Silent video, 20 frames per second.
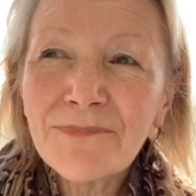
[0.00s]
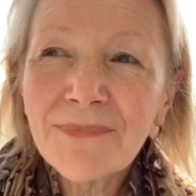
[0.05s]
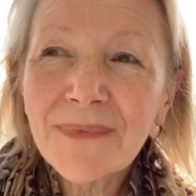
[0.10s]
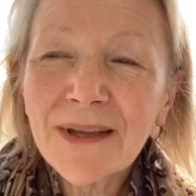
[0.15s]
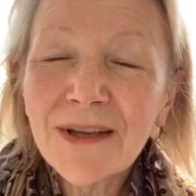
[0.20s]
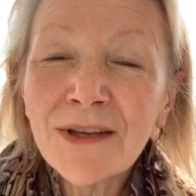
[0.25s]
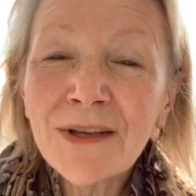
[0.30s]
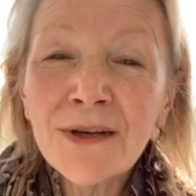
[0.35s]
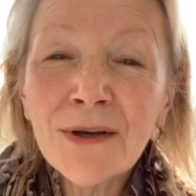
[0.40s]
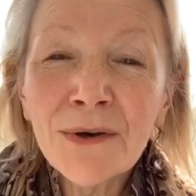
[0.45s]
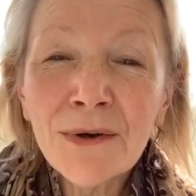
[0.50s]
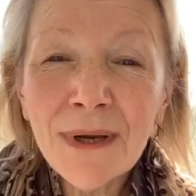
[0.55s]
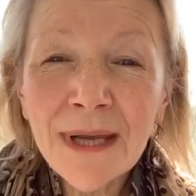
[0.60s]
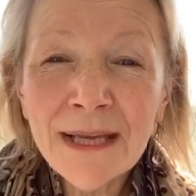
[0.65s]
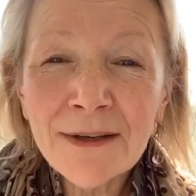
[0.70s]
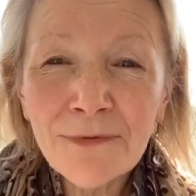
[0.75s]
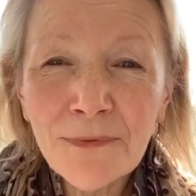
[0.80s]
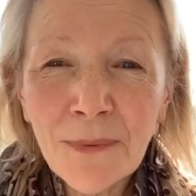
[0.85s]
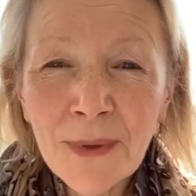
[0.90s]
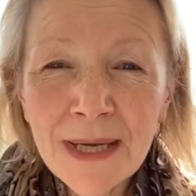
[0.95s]
you know,
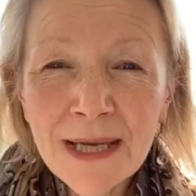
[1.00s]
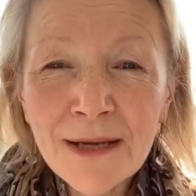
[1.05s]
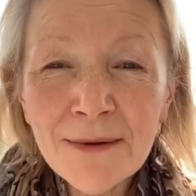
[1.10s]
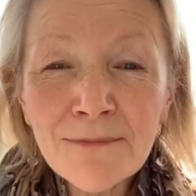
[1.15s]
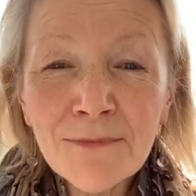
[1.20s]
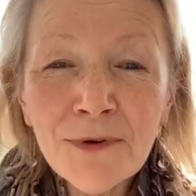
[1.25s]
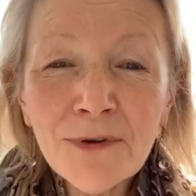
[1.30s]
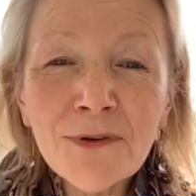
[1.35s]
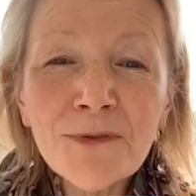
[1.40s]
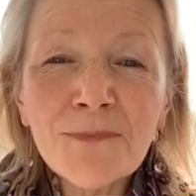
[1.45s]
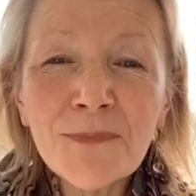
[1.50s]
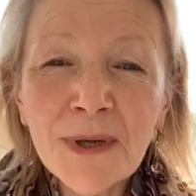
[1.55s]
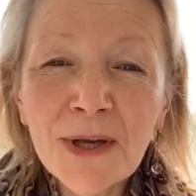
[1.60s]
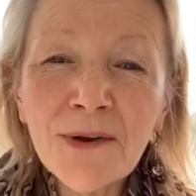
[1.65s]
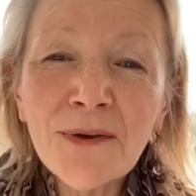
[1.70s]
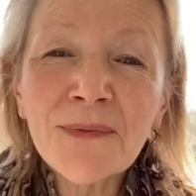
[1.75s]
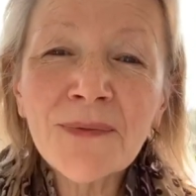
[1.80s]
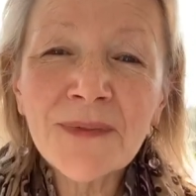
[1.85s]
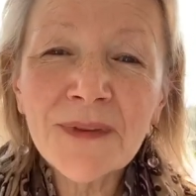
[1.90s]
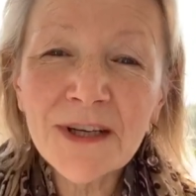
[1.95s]
if we can move
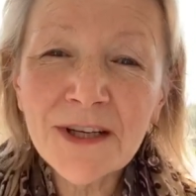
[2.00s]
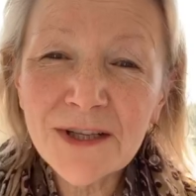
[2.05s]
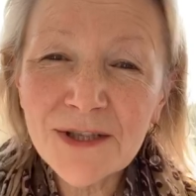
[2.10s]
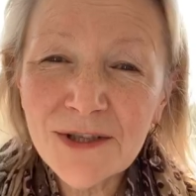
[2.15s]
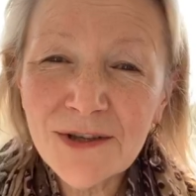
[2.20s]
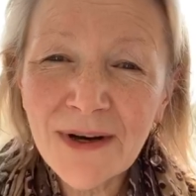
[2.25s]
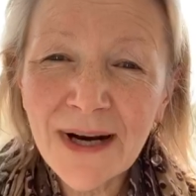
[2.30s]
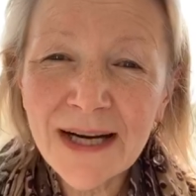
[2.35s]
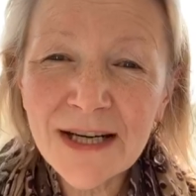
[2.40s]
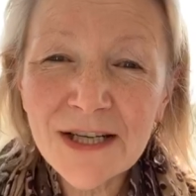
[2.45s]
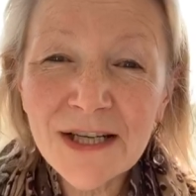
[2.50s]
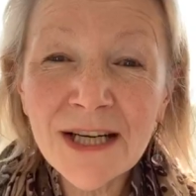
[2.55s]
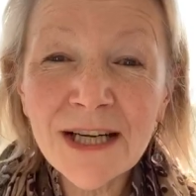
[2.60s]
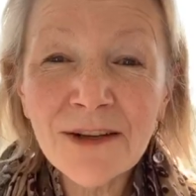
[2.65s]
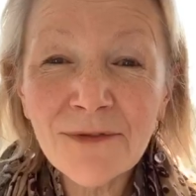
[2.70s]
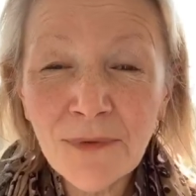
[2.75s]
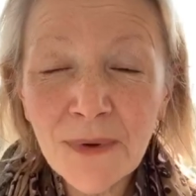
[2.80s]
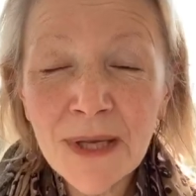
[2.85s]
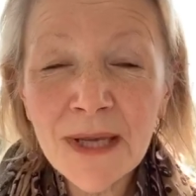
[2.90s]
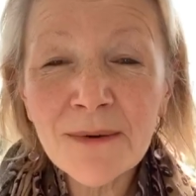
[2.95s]
beyond the contraction,
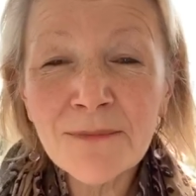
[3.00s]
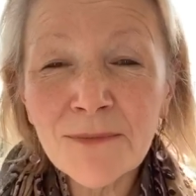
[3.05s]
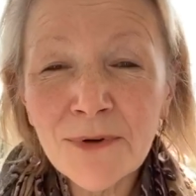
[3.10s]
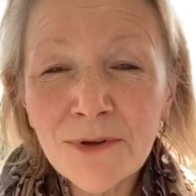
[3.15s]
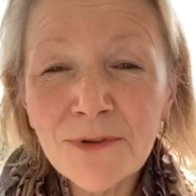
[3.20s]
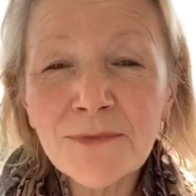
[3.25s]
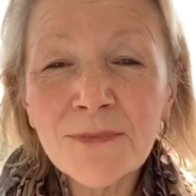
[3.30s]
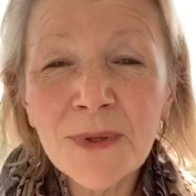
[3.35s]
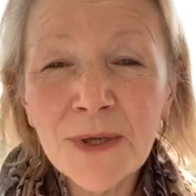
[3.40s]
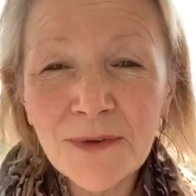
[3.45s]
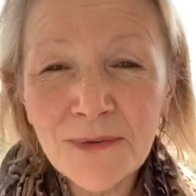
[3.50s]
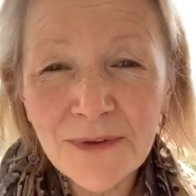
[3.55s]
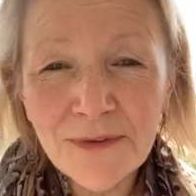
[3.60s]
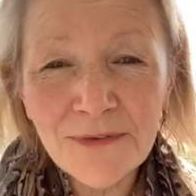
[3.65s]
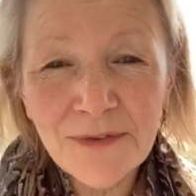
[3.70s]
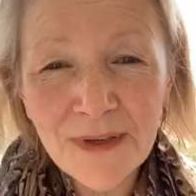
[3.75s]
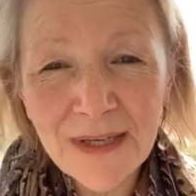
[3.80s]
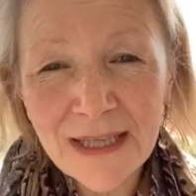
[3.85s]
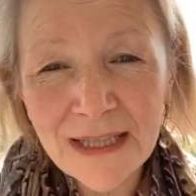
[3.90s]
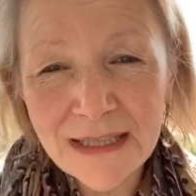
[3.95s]
if we can move beyond the
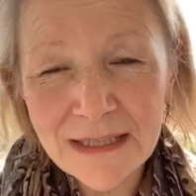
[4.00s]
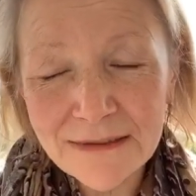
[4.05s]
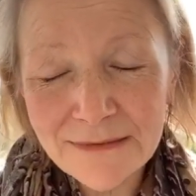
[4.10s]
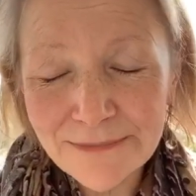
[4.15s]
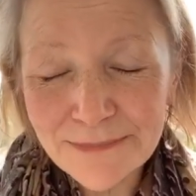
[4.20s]
fear,